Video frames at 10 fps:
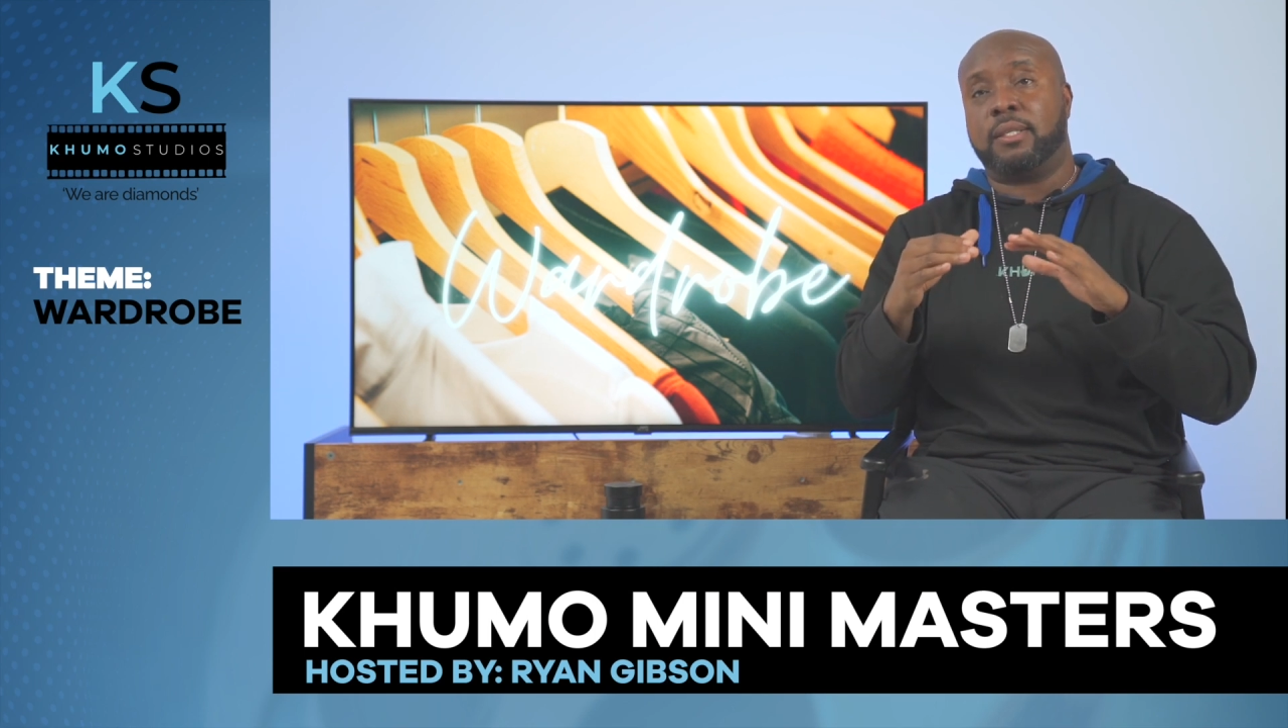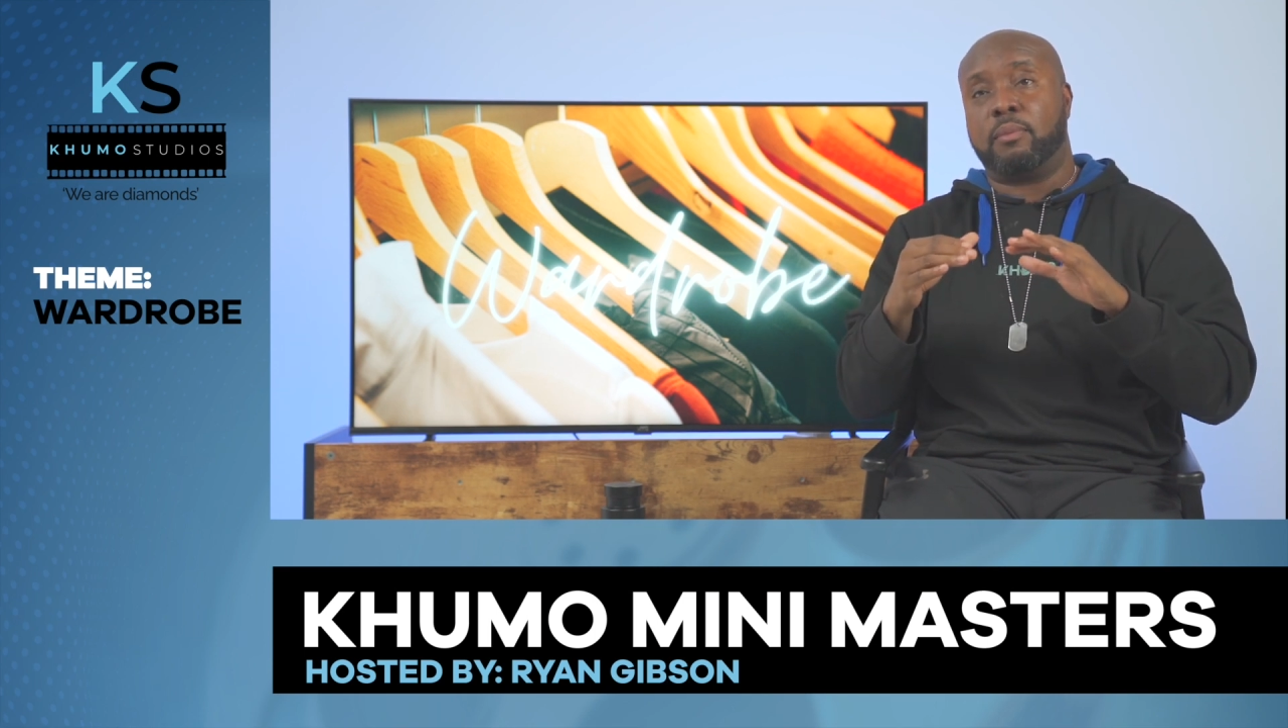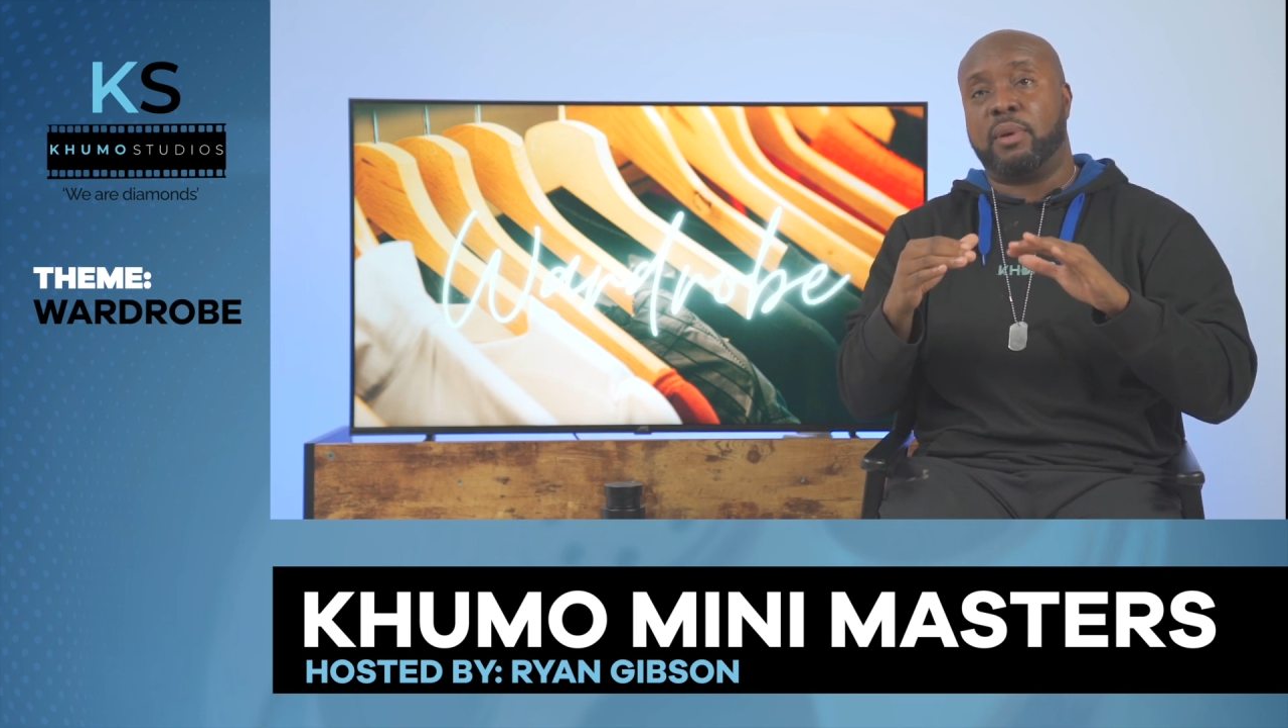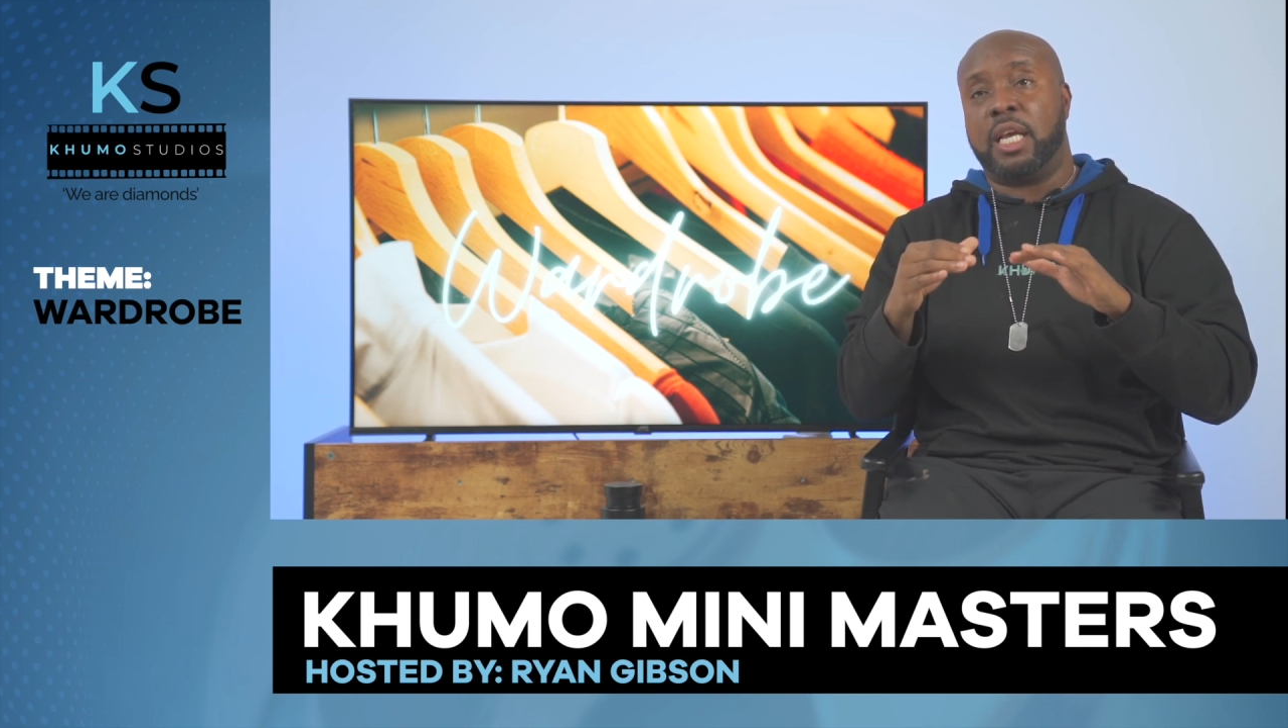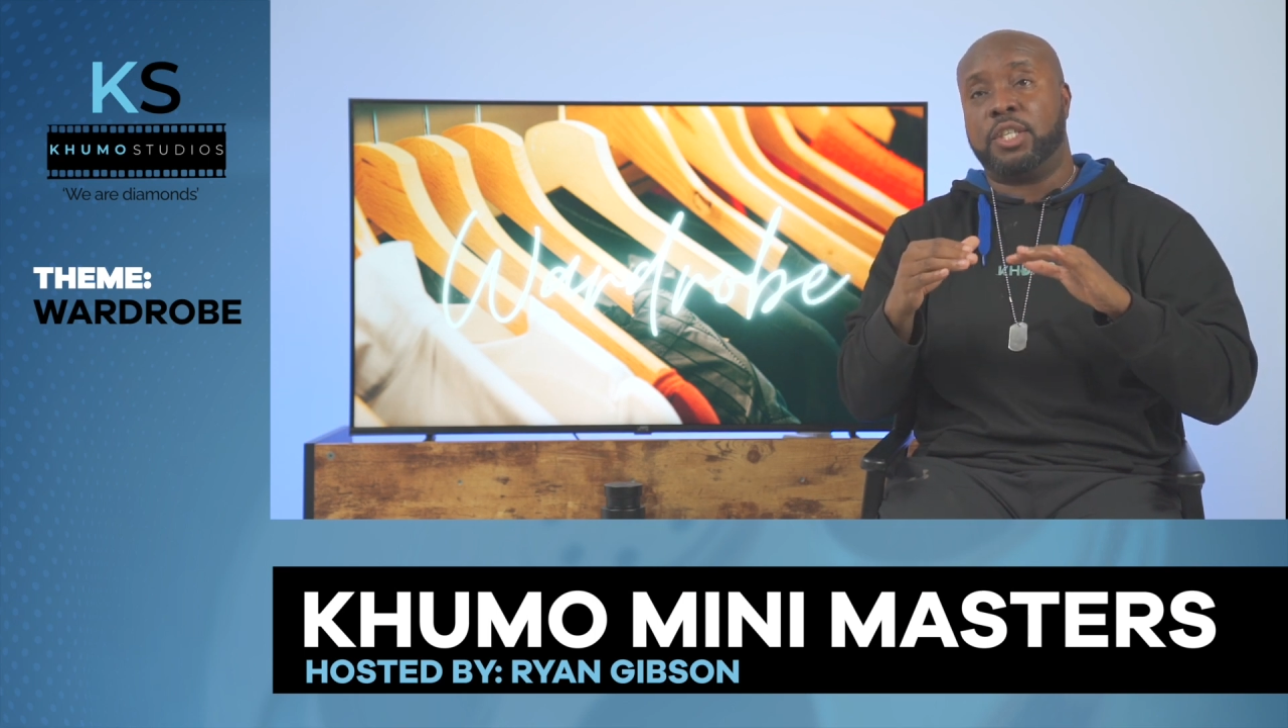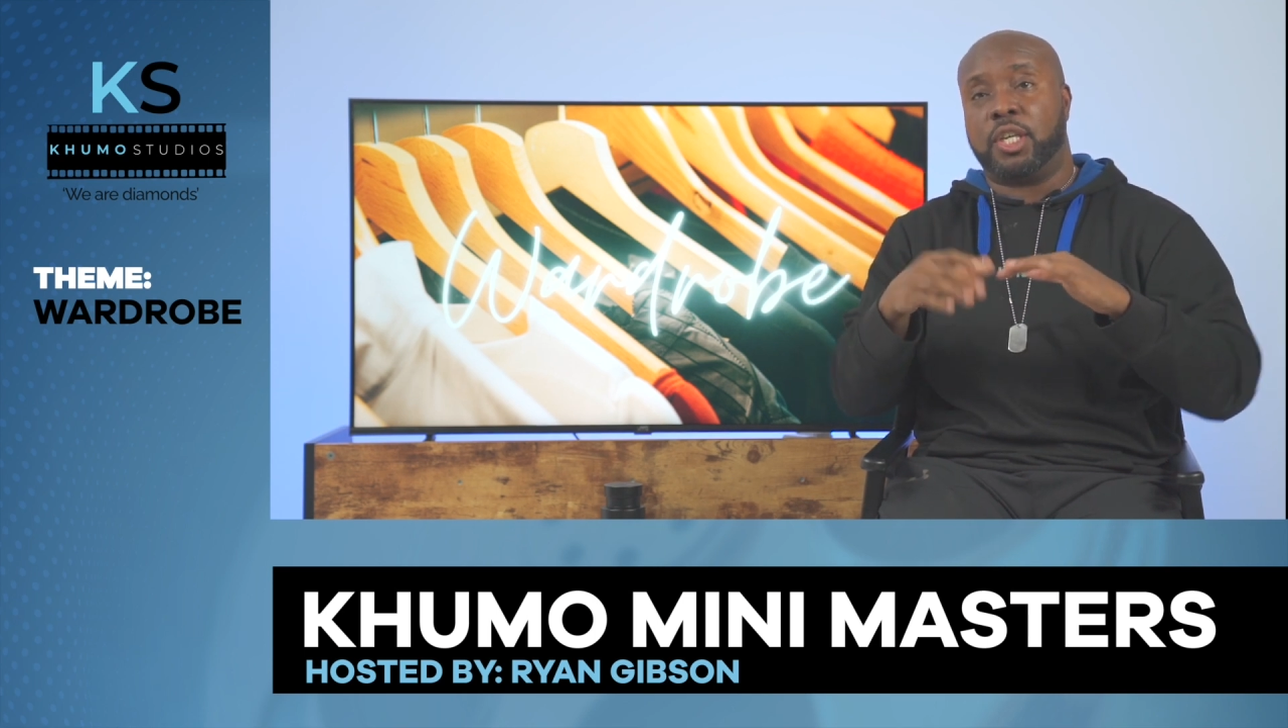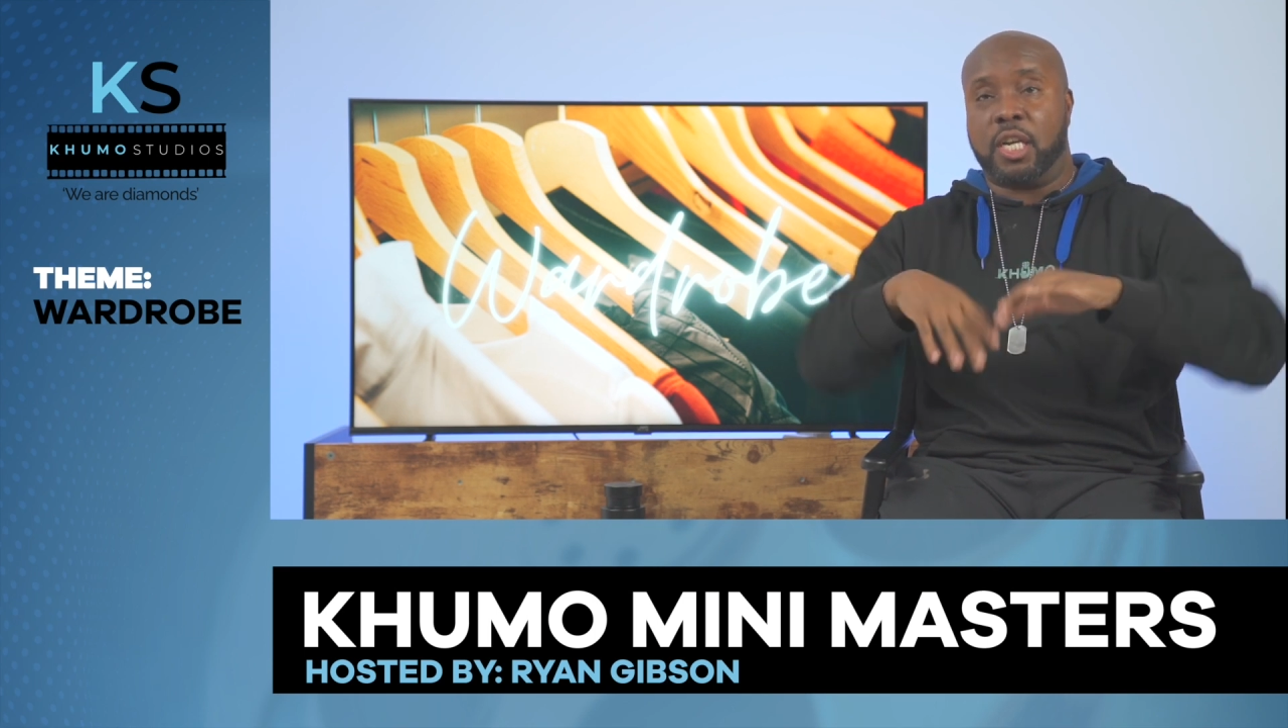simulation,